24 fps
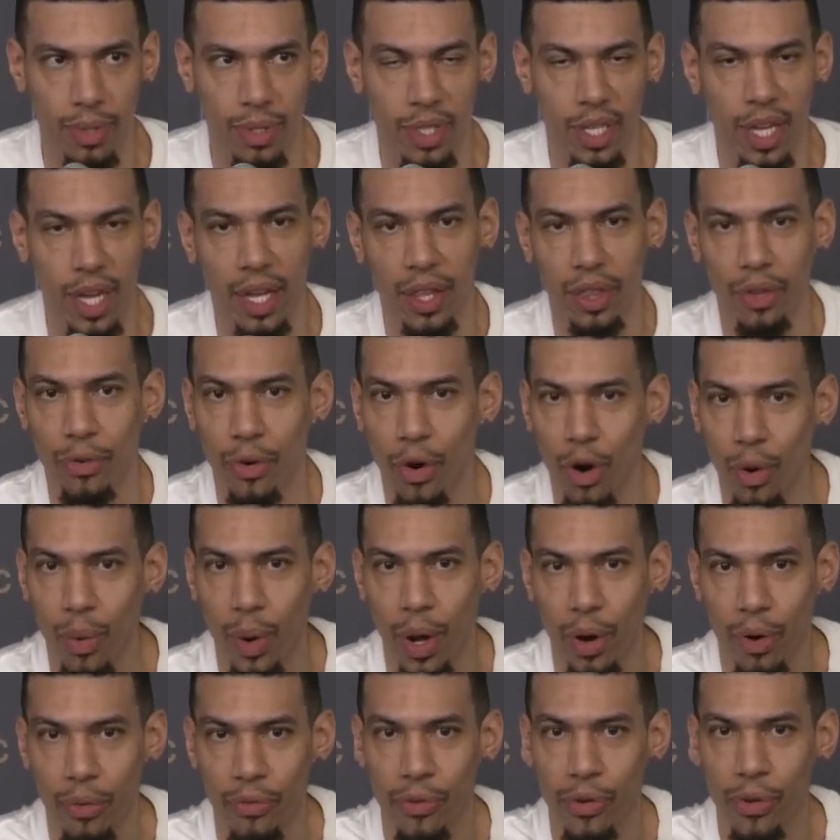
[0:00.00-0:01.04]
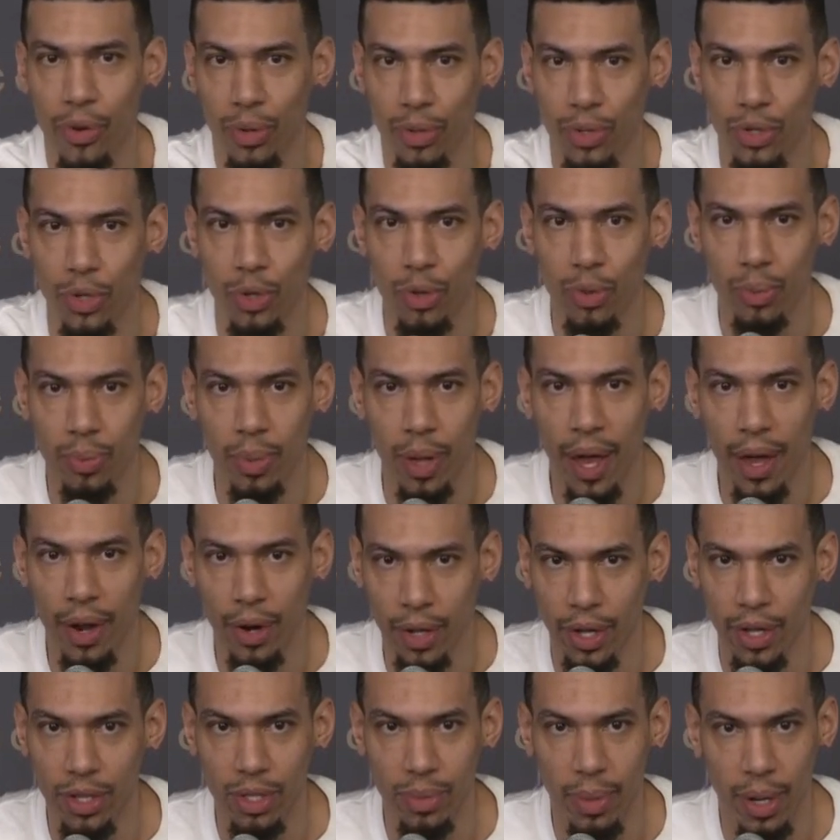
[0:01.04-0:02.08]
take it the wrong way or feel too bad or
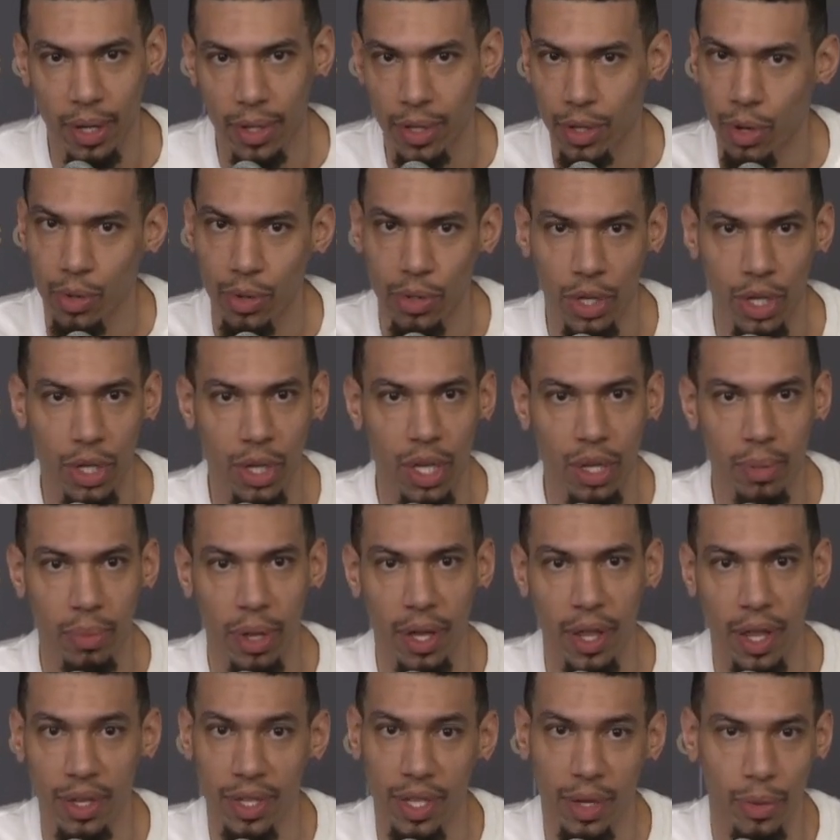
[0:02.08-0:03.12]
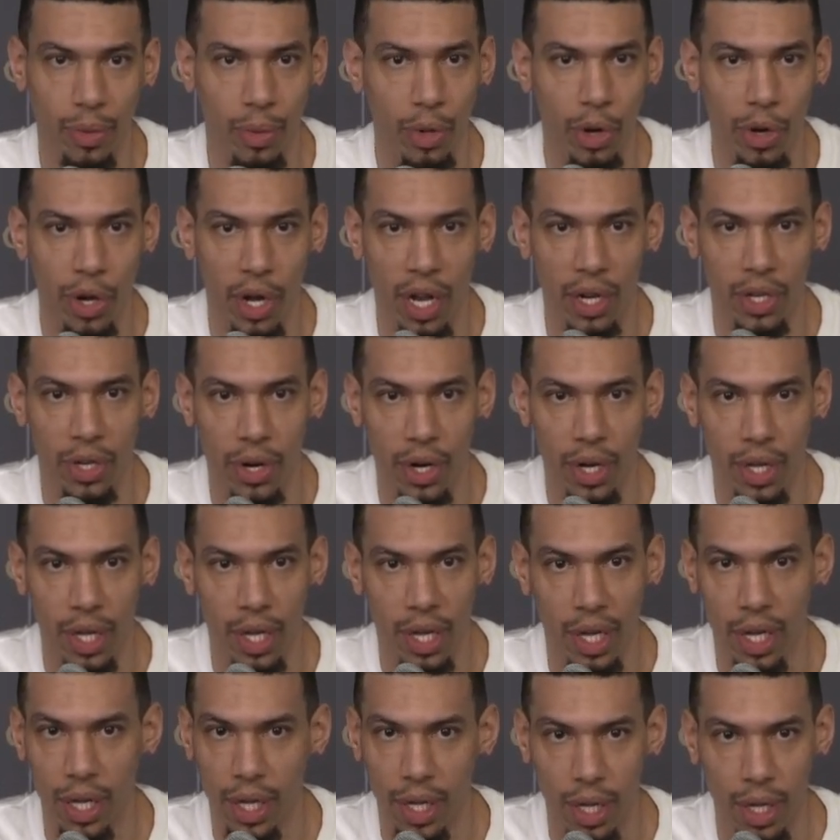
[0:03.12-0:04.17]
guilty about it. You know, it was a clean play. He's like, we know you're not dirty,
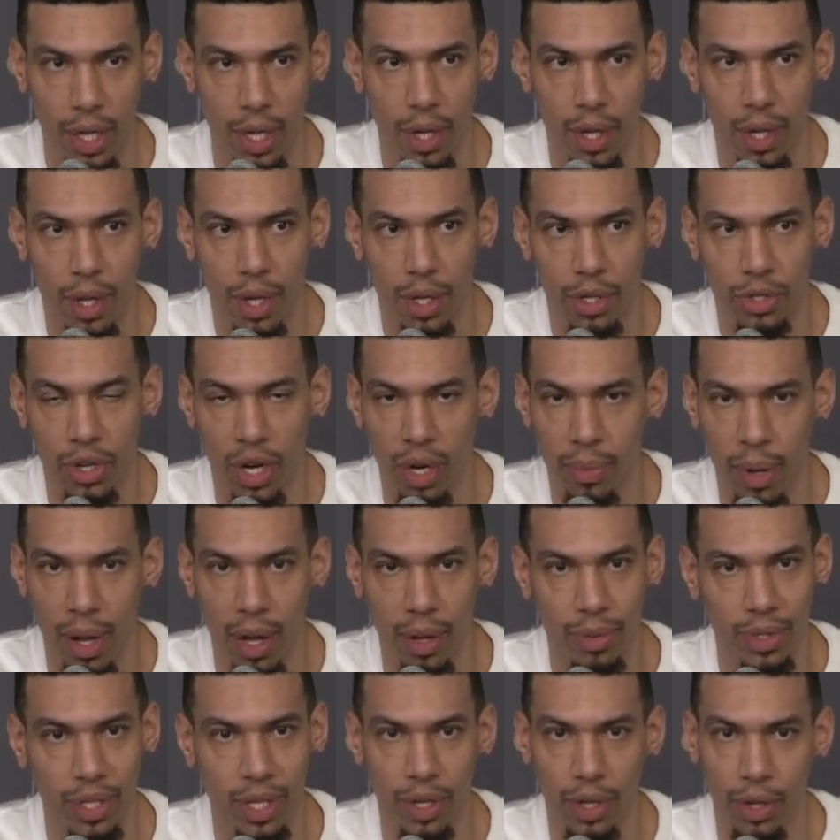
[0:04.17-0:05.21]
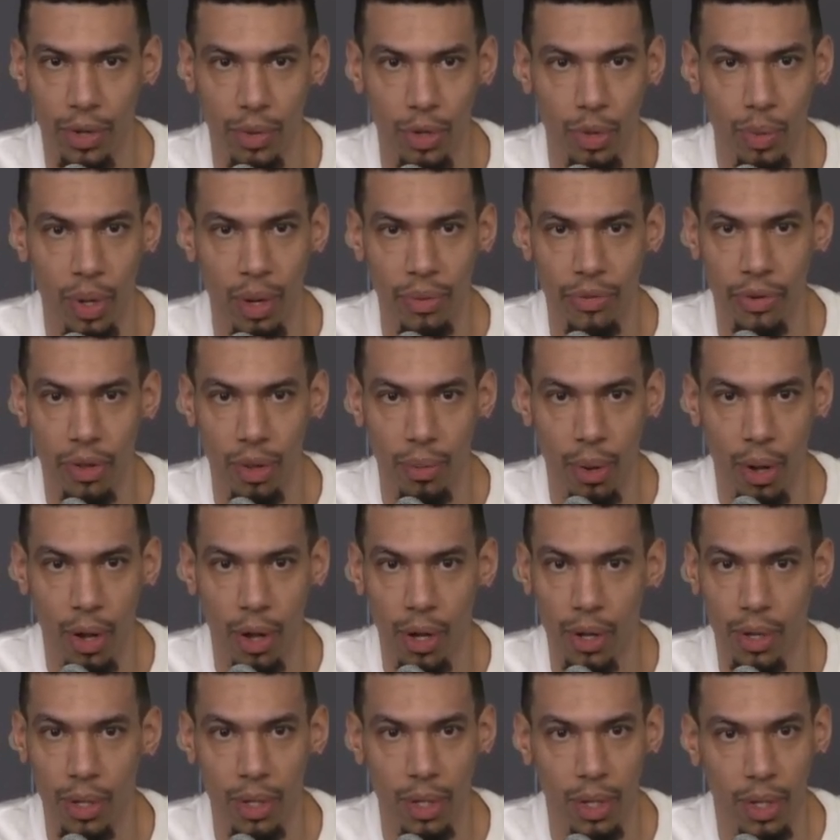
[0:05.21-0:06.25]
Iggy. Draymond was like, yeah, you went up for the
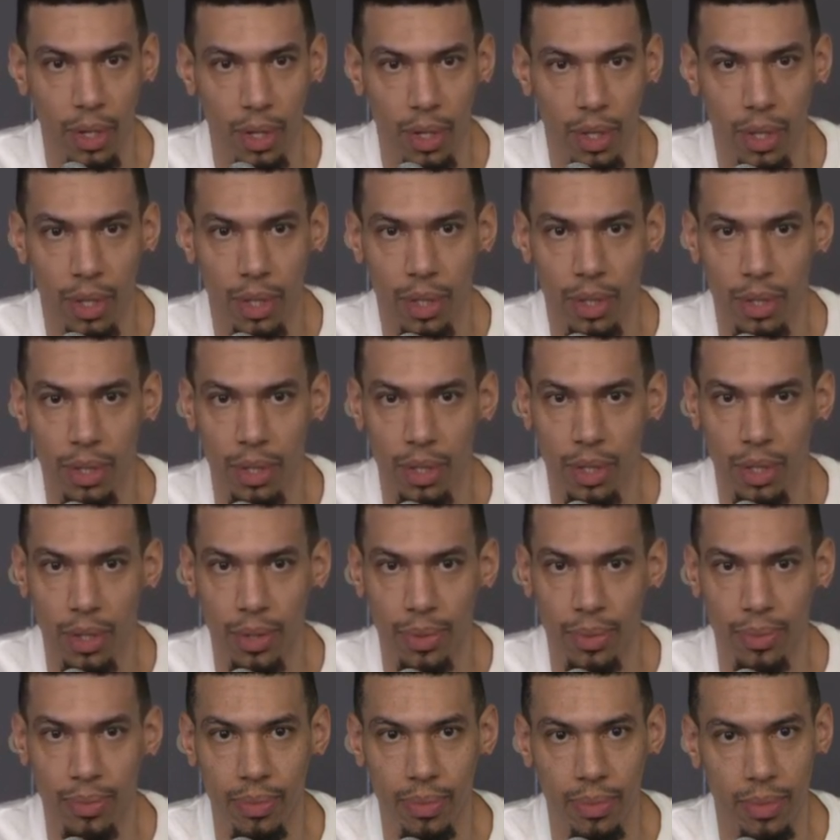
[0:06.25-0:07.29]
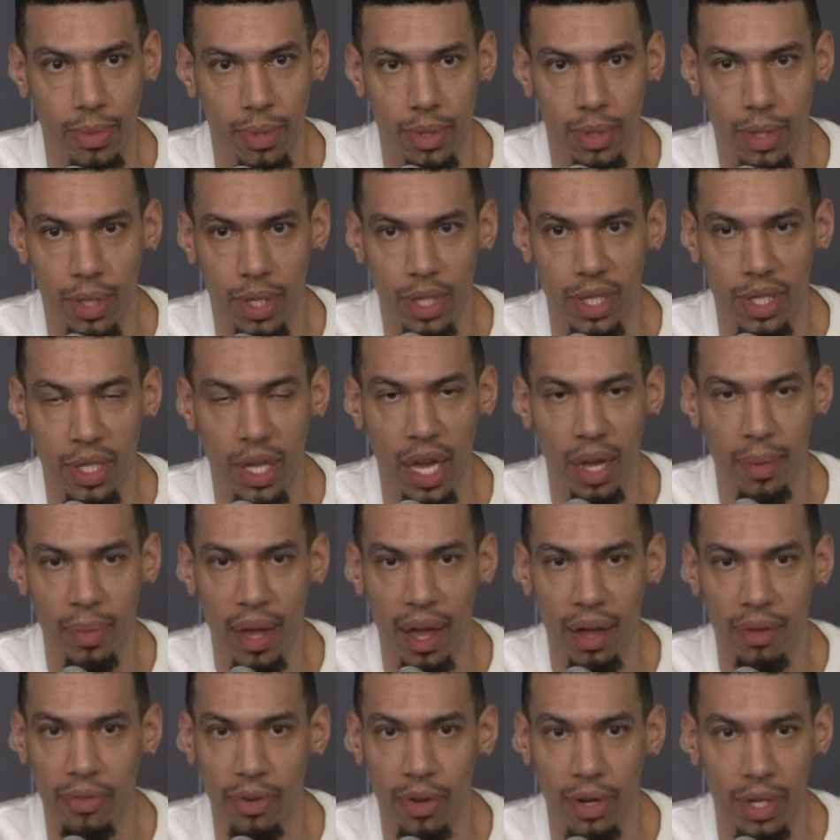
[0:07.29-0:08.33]
ball. You know, he just came
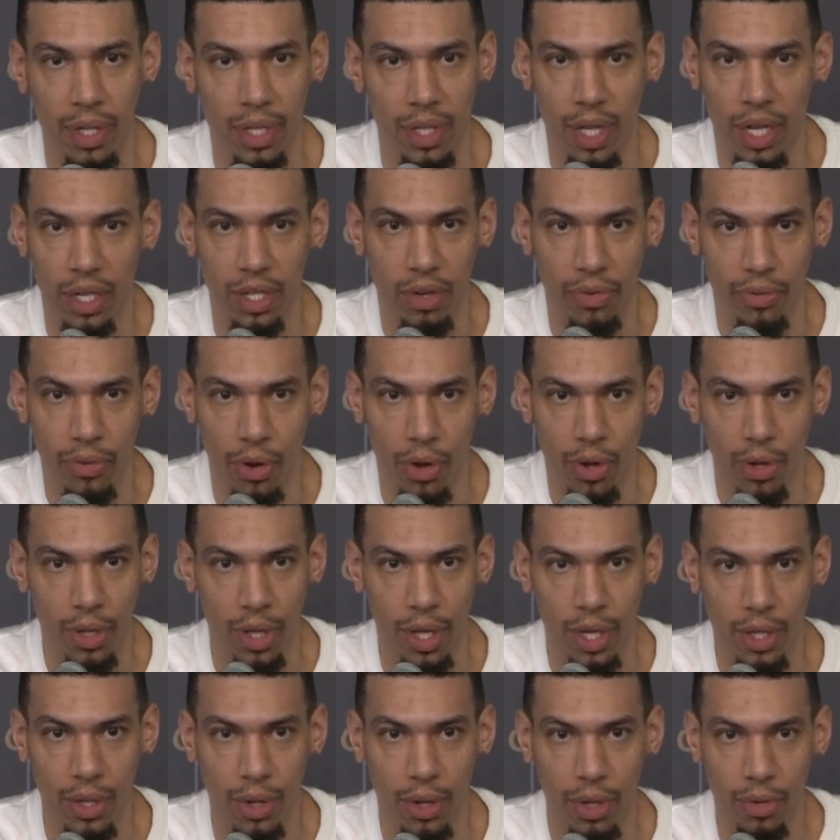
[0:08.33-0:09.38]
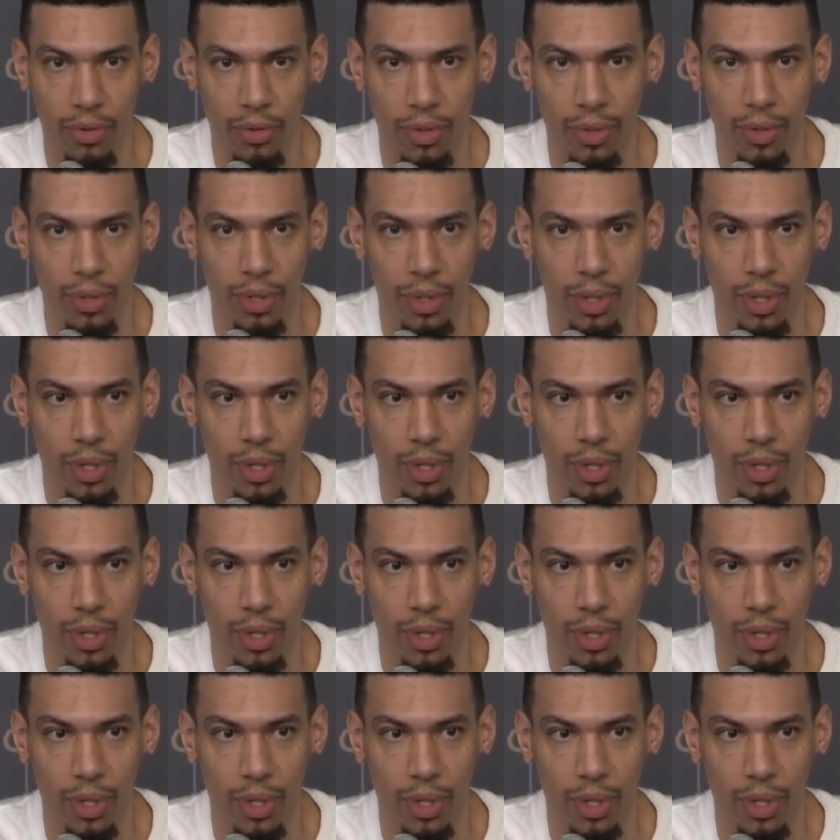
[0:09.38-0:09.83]
down funny. It's not your fault. Like, don't even,